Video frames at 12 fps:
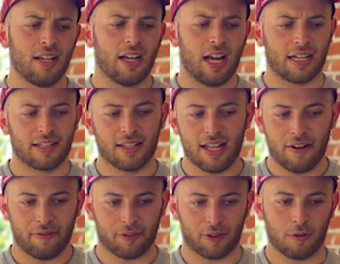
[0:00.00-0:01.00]
I did
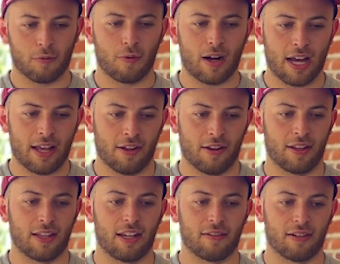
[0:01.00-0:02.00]
that for a while, and
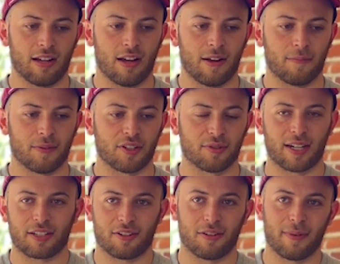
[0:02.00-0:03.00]
then the
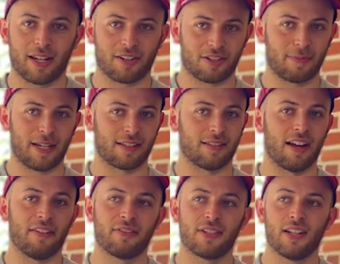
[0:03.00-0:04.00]
director of the makerspace
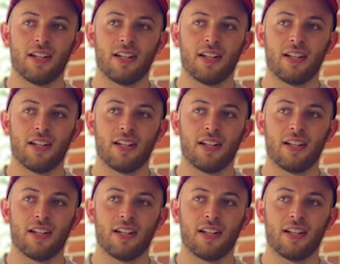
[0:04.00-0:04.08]
left,